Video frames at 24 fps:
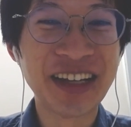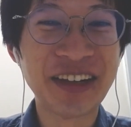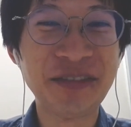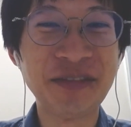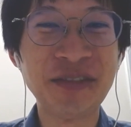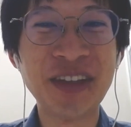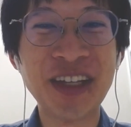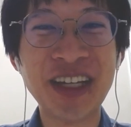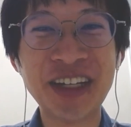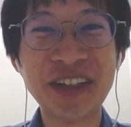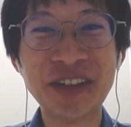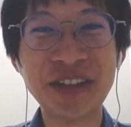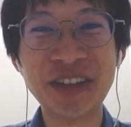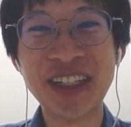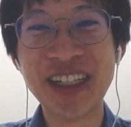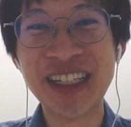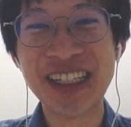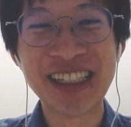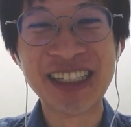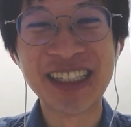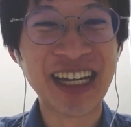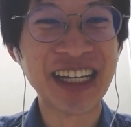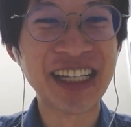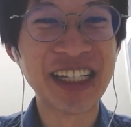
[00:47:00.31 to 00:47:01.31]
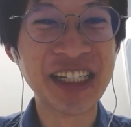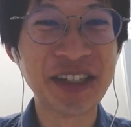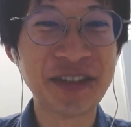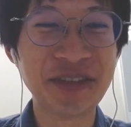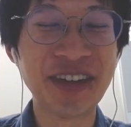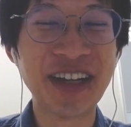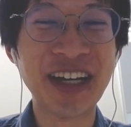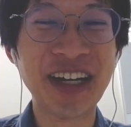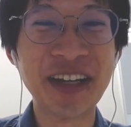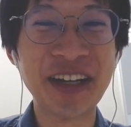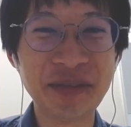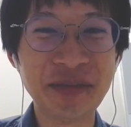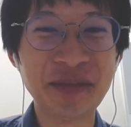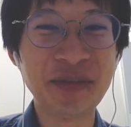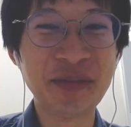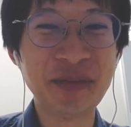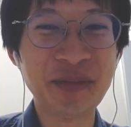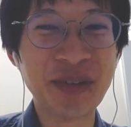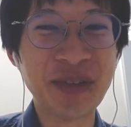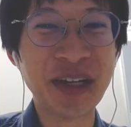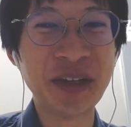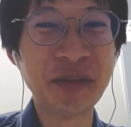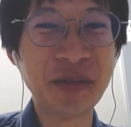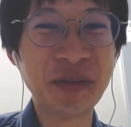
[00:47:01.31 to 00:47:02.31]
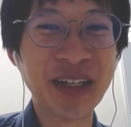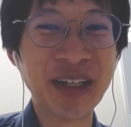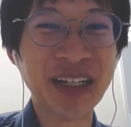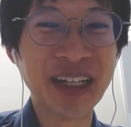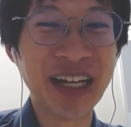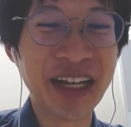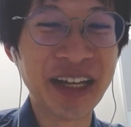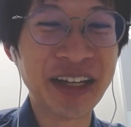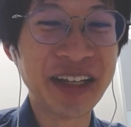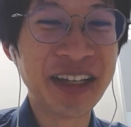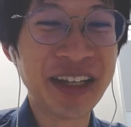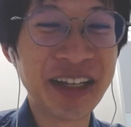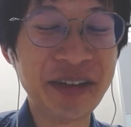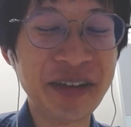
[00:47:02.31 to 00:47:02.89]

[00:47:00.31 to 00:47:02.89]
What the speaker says: I'm not really satisfied by what I